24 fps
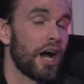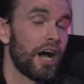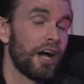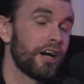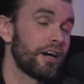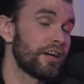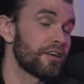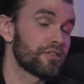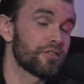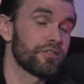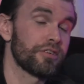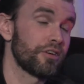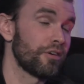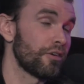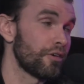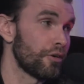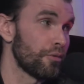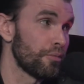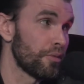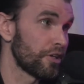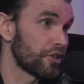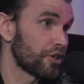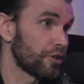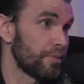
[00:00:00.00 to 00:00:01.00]
I honestly don't know
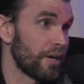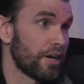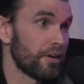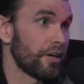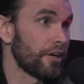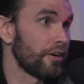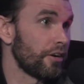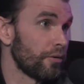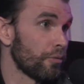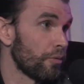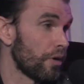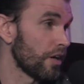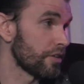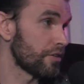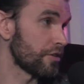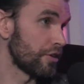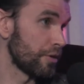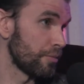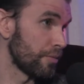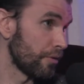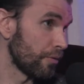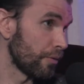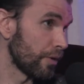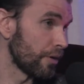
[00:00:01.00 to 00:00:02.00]
much about Aaron Watson, to
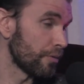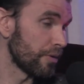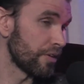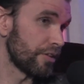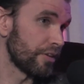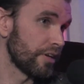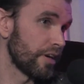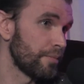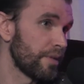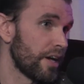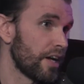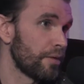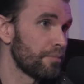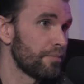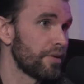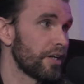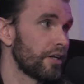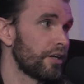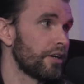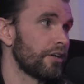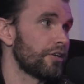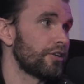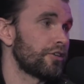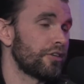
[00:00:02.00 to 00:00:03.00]
be real with you. I'm not a big
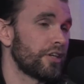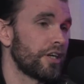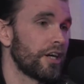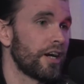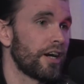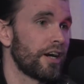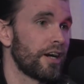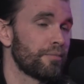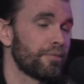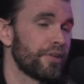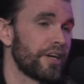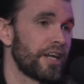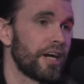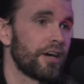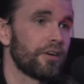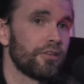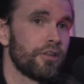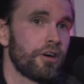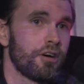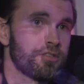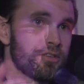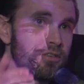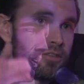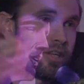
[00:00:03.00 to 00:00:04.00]
country guy. I played
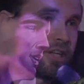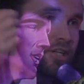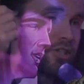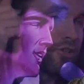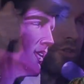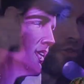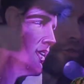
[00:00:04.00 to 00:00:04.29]
Outlaws and Legends